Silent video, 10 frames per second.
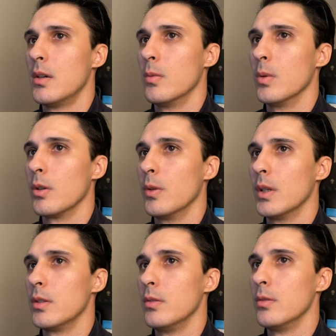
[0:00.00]
we're going
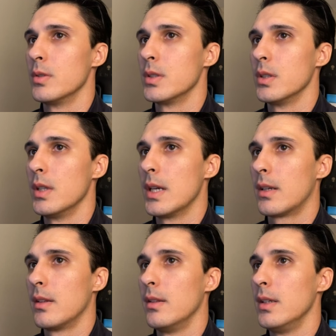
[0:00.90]
to
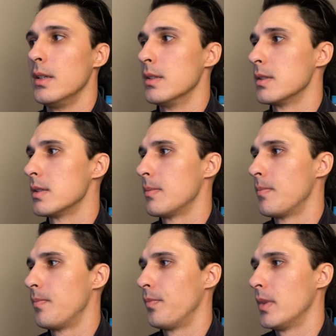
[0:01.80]
select these,
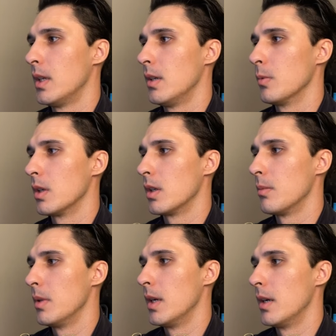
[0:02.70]
and we're going to
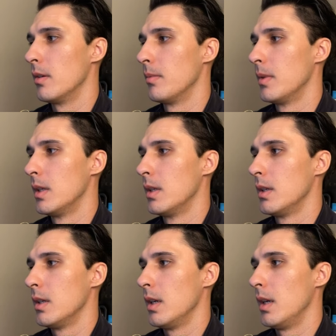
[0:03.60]
come down,
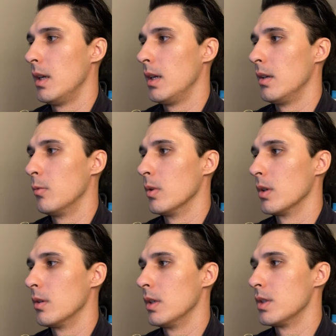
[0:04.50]
and we're
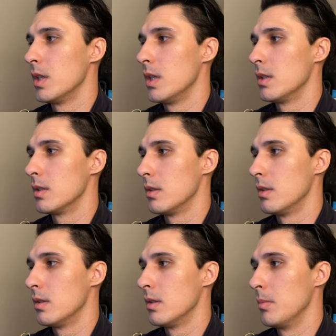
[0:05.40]
going to change the
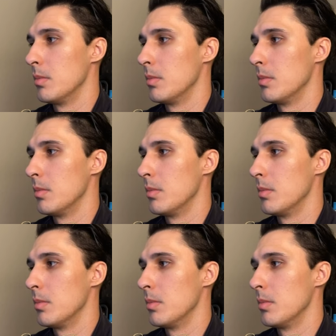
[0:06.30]
blend